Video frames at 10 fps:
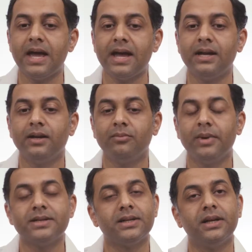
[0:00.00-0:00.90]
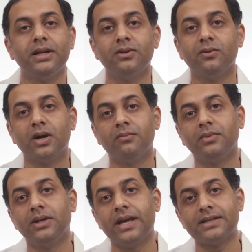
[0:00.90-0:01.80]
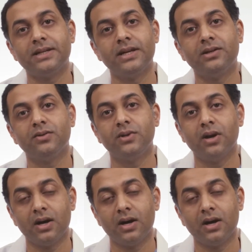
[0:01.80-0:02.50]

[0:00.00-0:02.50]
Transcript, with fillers: And basically you come the next day to the